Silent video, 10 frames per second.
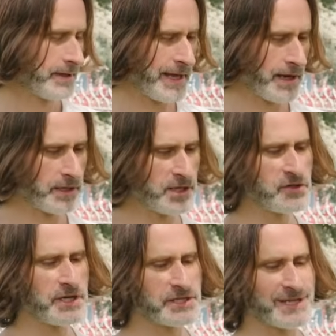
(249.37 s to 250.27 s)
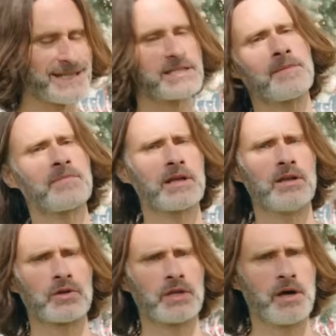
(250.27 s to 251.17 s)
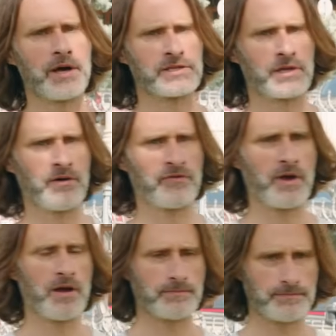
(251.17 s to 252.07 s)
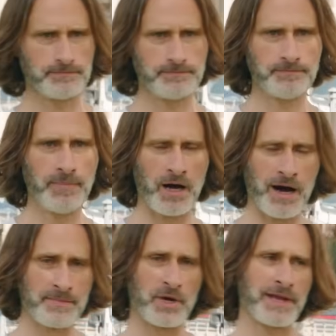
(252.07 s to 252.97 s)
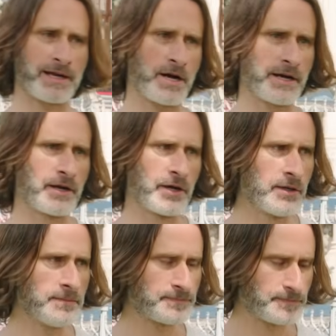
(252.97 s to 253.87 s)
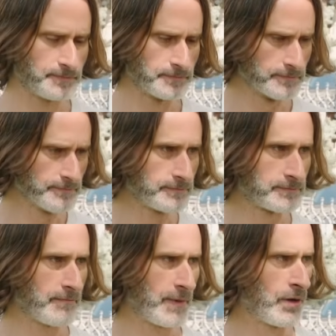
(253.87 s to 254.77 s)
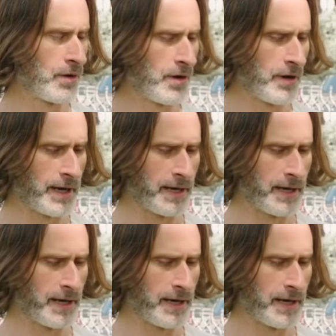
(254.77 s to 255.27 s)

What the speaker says: Now, if she said something along the lines of, I'm not that kind of girl, or